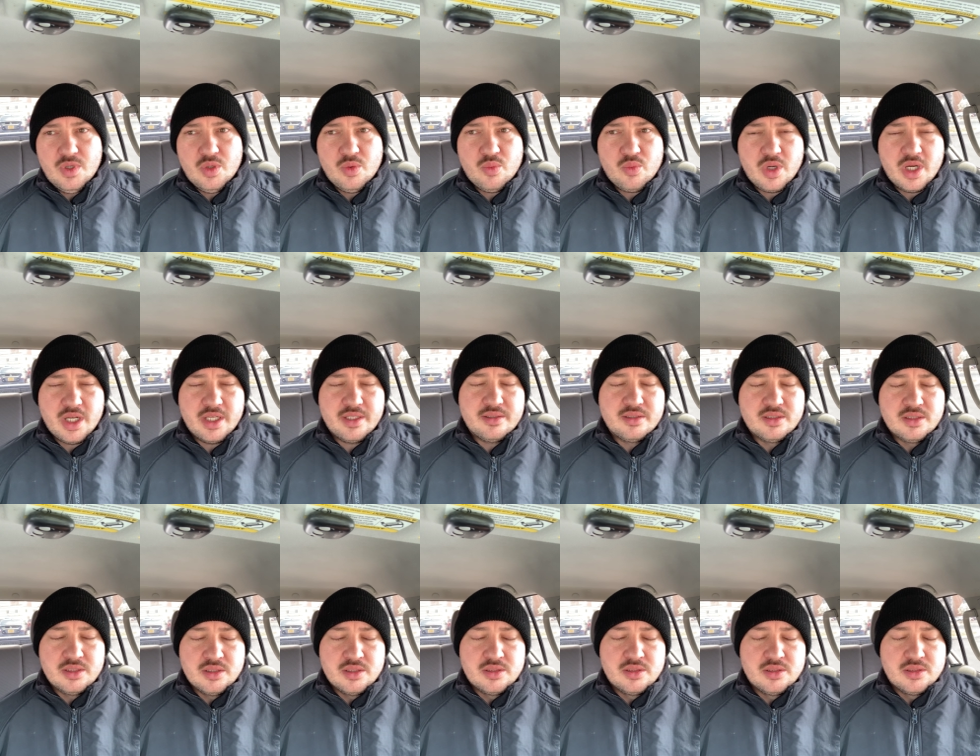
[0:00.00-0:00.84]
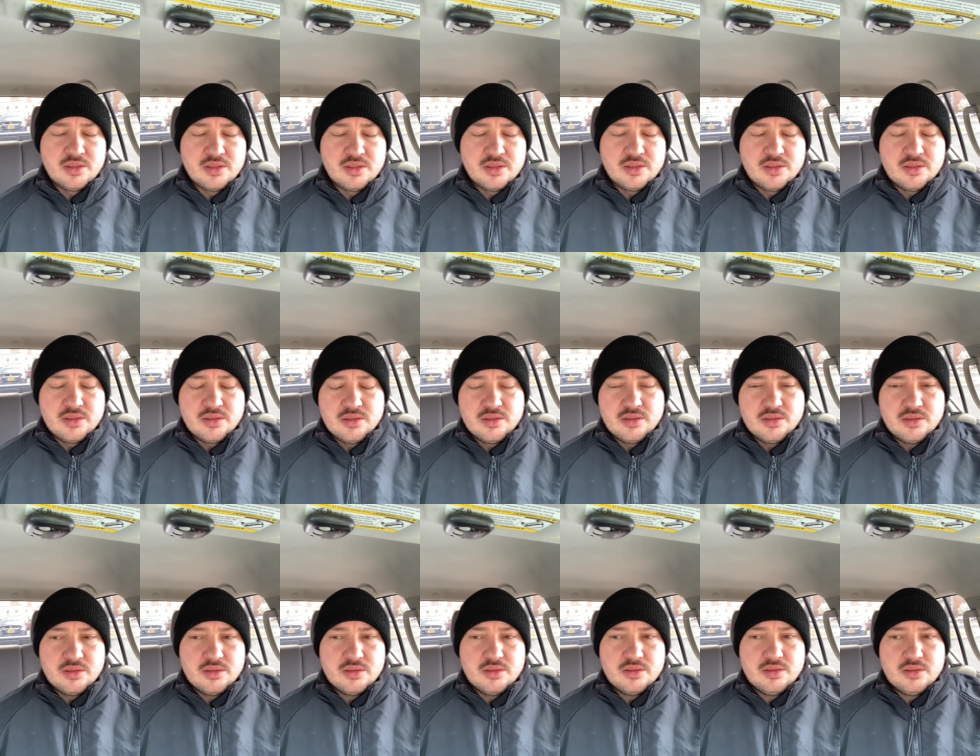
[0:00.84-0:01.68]
right?
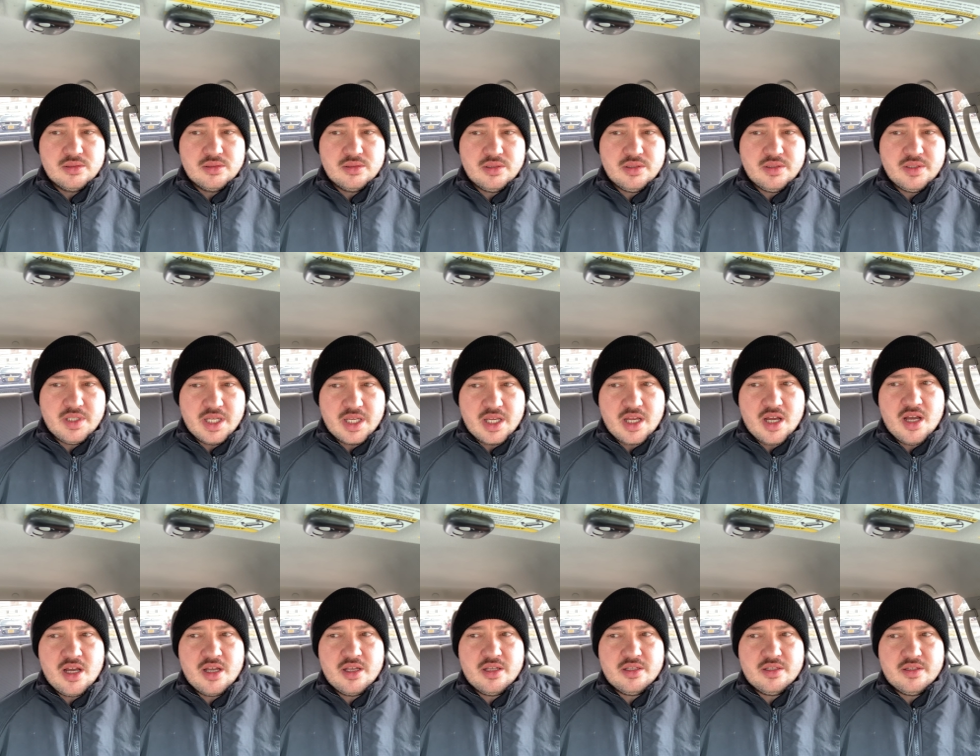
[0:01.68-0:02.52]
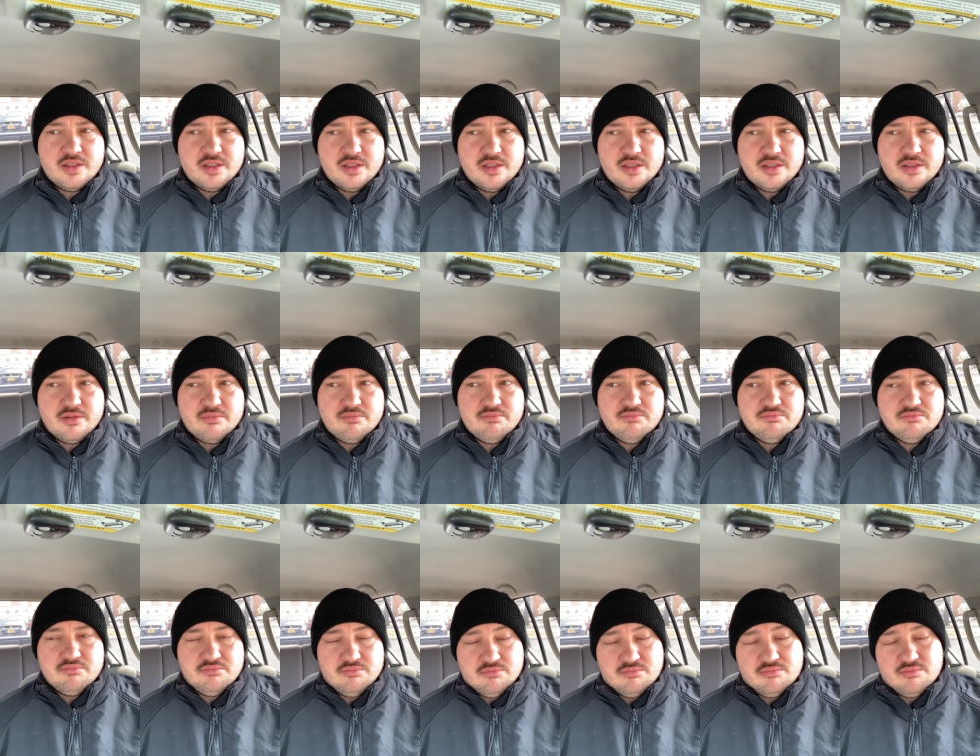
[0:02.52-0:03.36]
And they got,
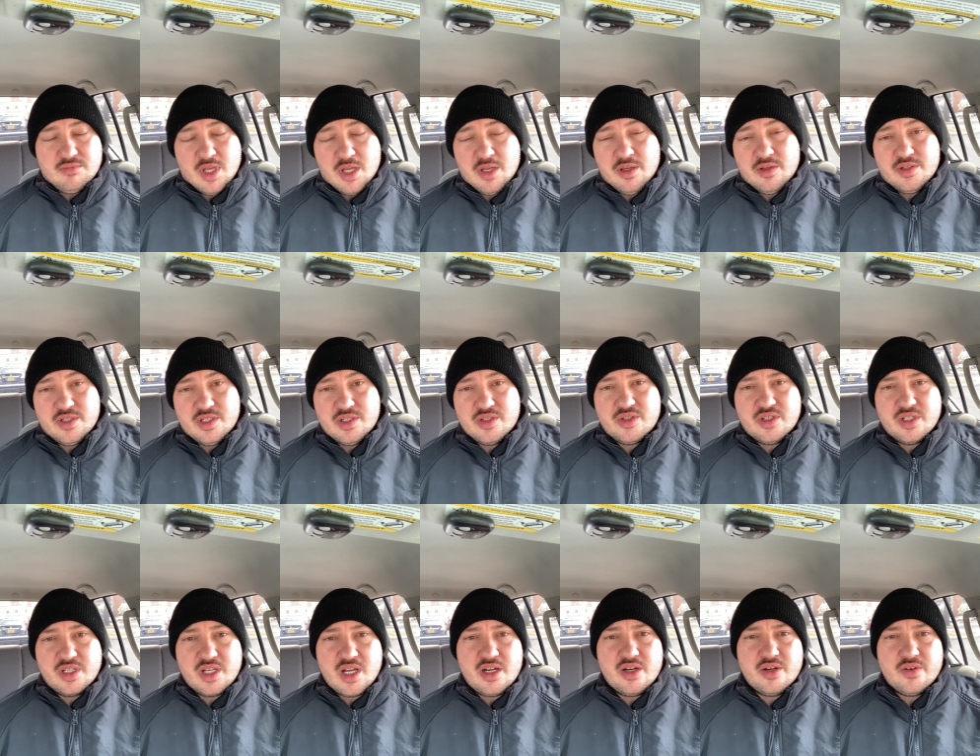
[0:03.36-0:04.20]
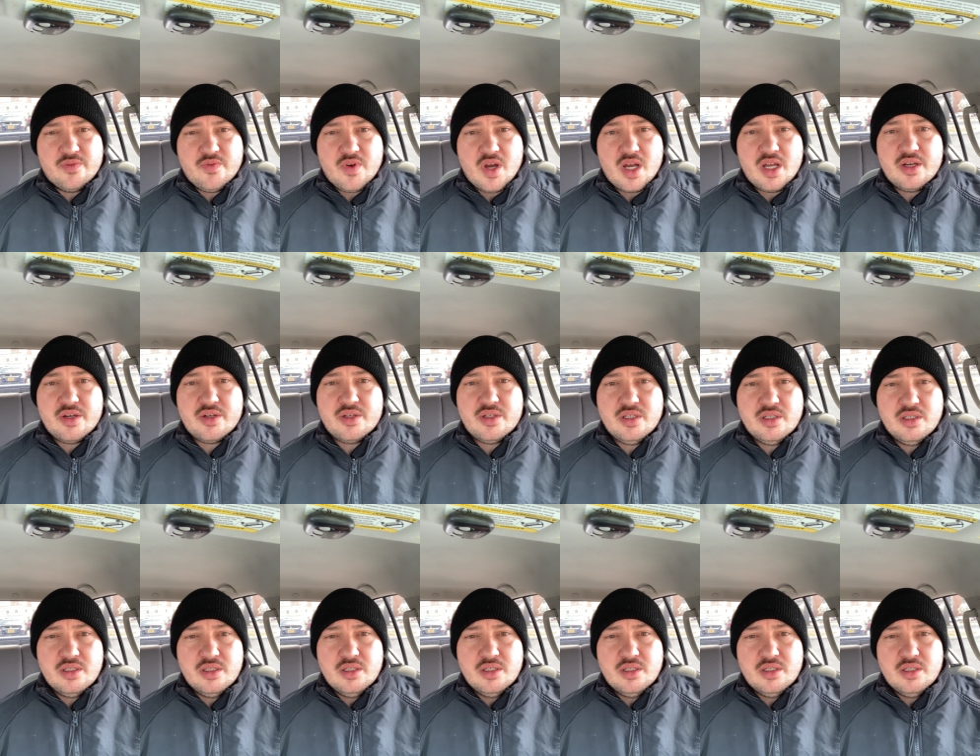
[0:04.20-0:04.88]
they essentially got her fired.